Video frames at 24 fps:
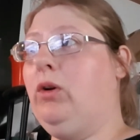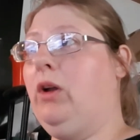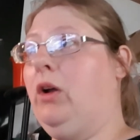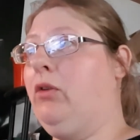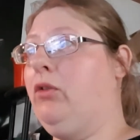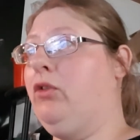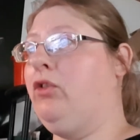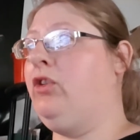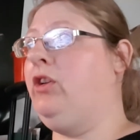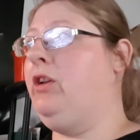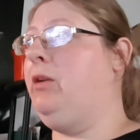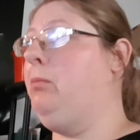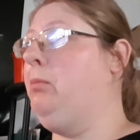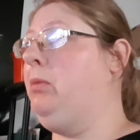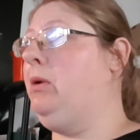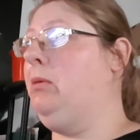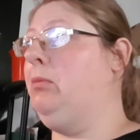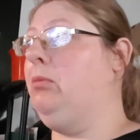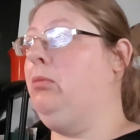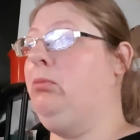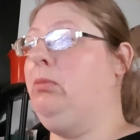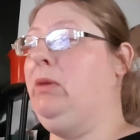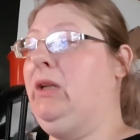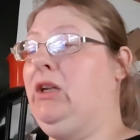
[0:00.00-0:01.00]
I was seeing
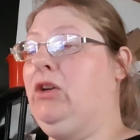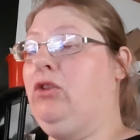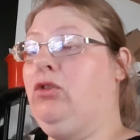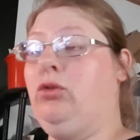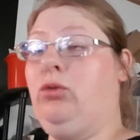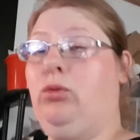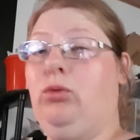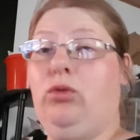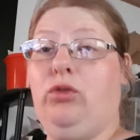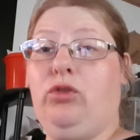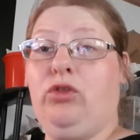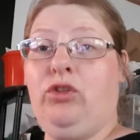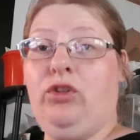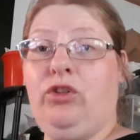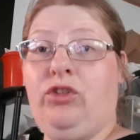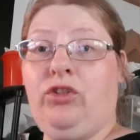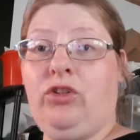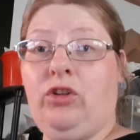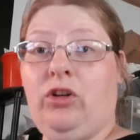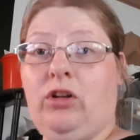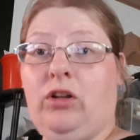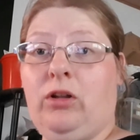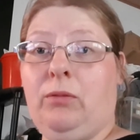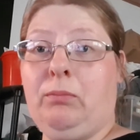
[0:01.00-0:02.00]
people being cruel to each
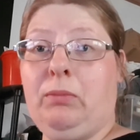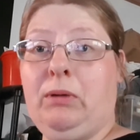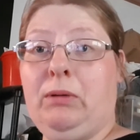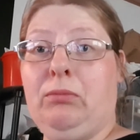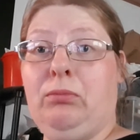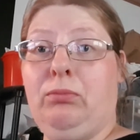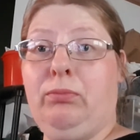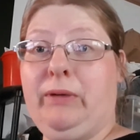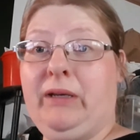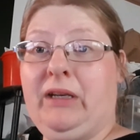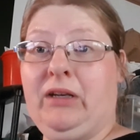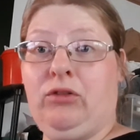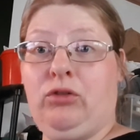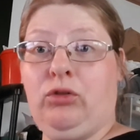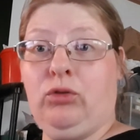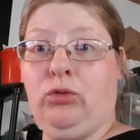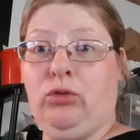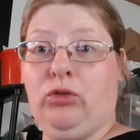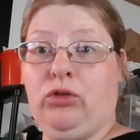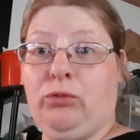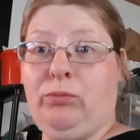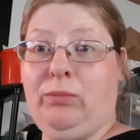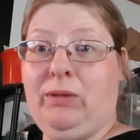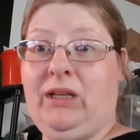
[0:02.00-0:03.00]
other and people being
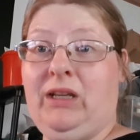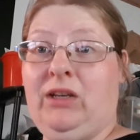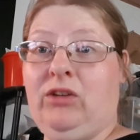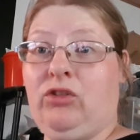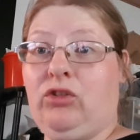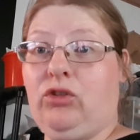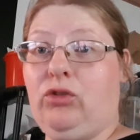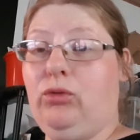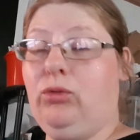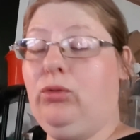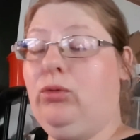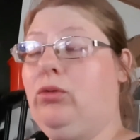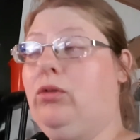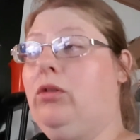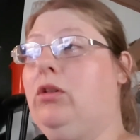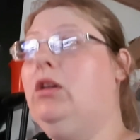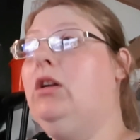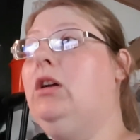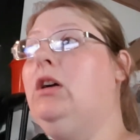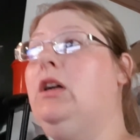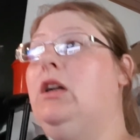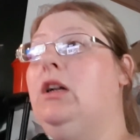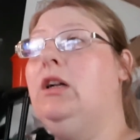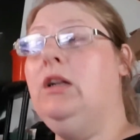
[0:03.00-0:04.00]
cruel to me in school.
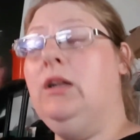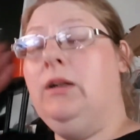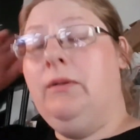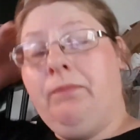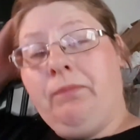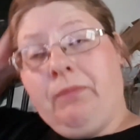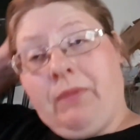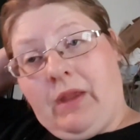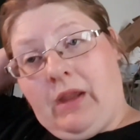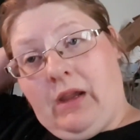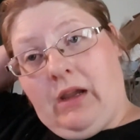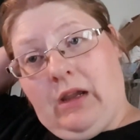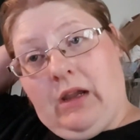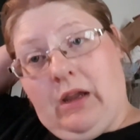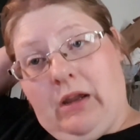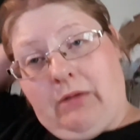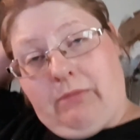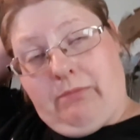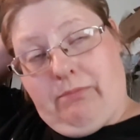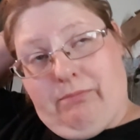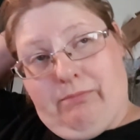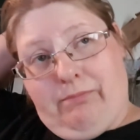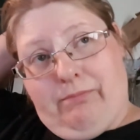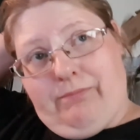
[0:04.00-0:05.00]

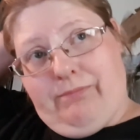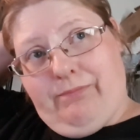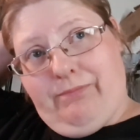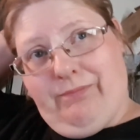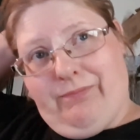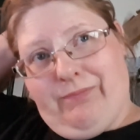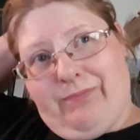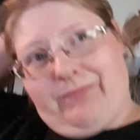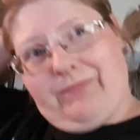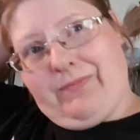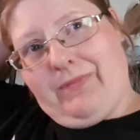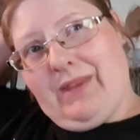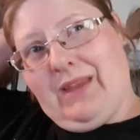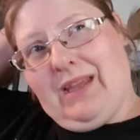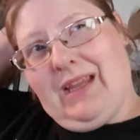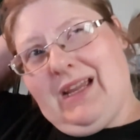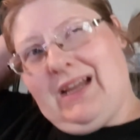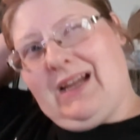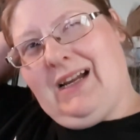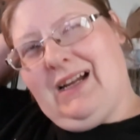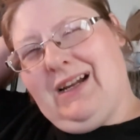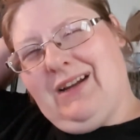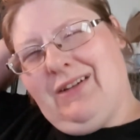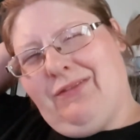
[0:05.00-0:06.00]
Um,
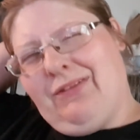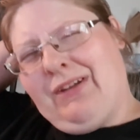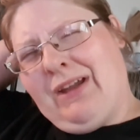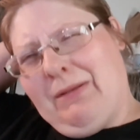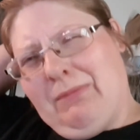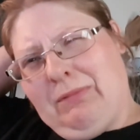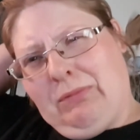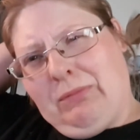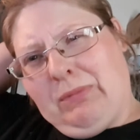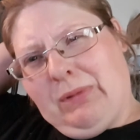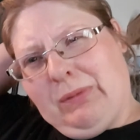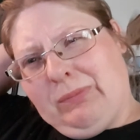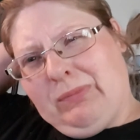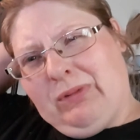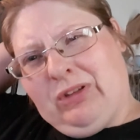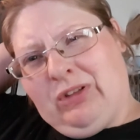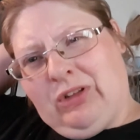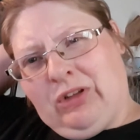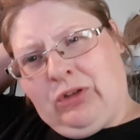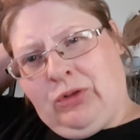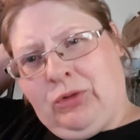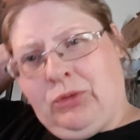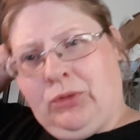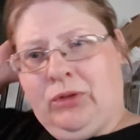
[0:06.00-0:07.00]
family members
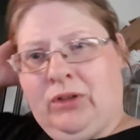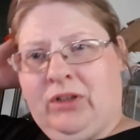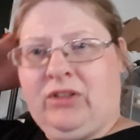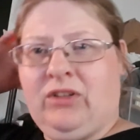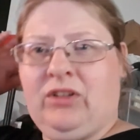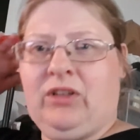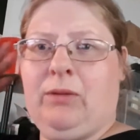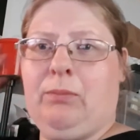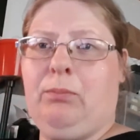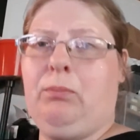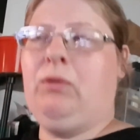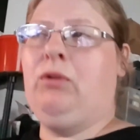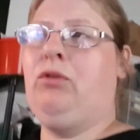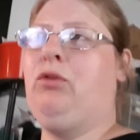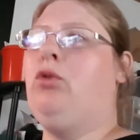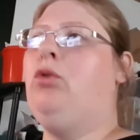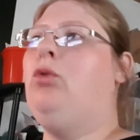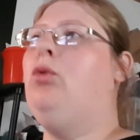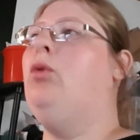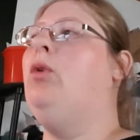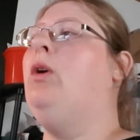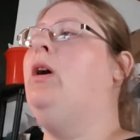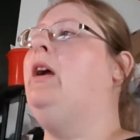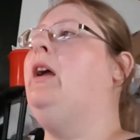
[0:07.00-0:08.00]
that couldn't accept me for
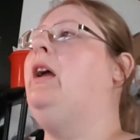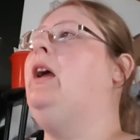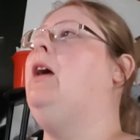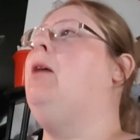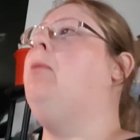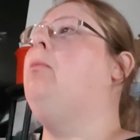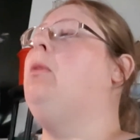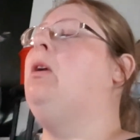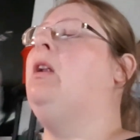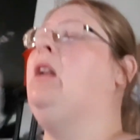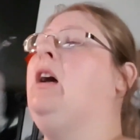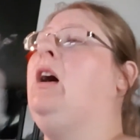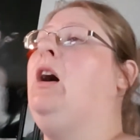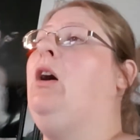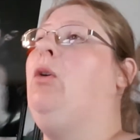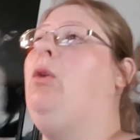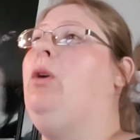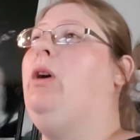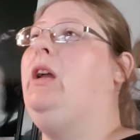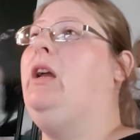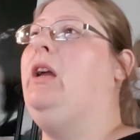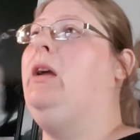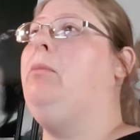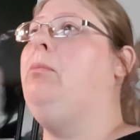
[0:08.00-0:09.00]
who I am and how
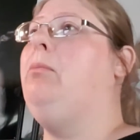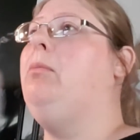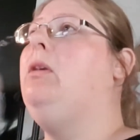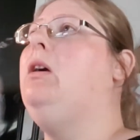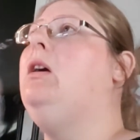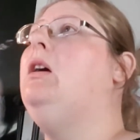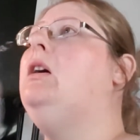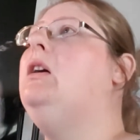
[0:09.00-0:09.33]
I am.